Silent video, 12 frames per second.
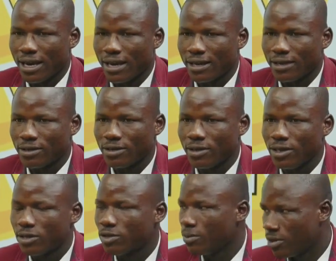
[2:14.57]
you
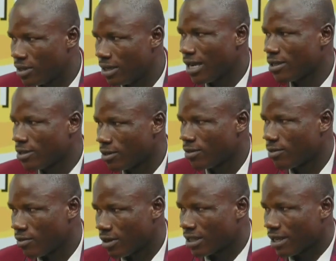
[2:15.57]
need to modernize your
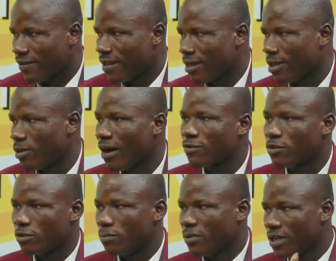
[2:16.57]
whatever thing. You
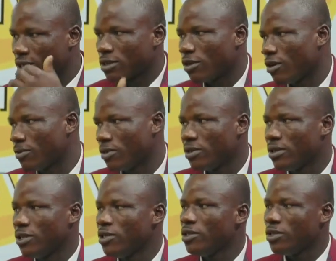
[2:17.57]
have to bring it up. You
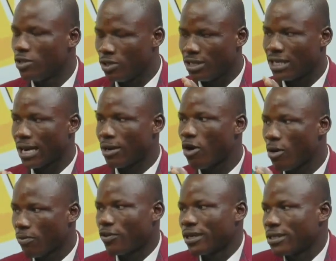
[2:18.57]
need an
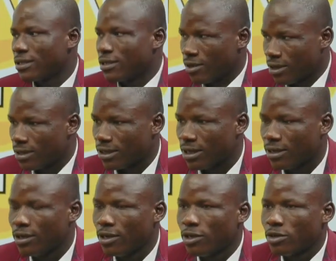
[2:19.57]
upgrade, you
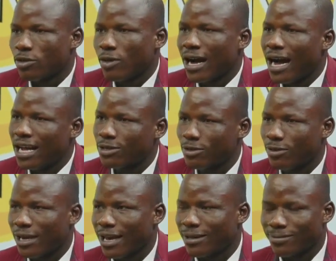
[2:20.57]
understand? So I had
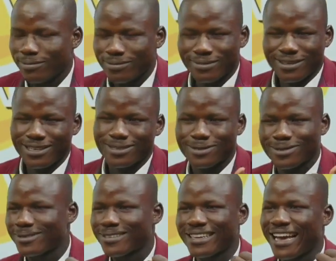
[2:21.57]
to, like,
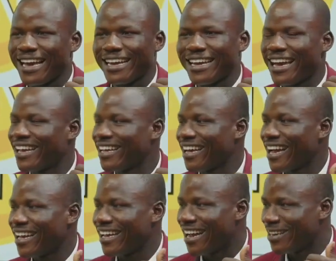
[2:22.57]

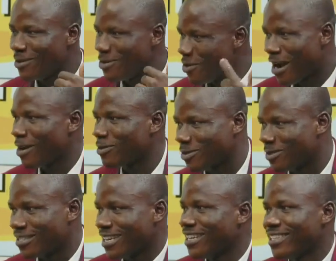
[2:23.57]
I don't know how
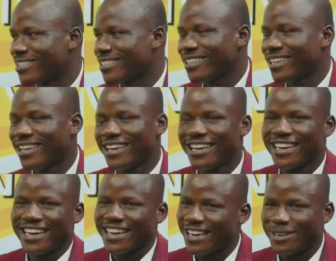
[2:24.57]
to say it.
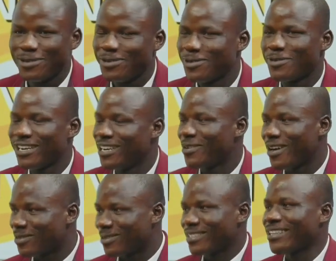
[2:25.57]
Like, I don't really know
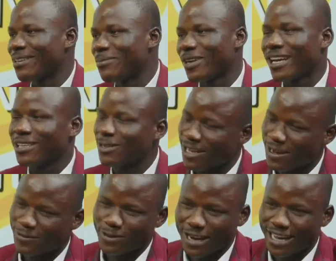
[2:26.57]
how to say it, but I just
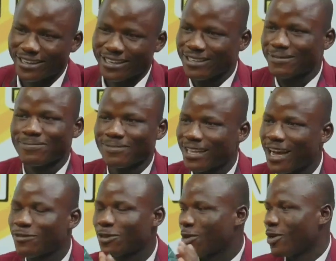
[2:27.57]
have to
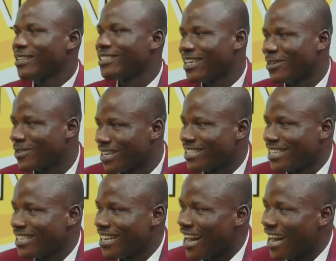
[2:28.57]
call it Educated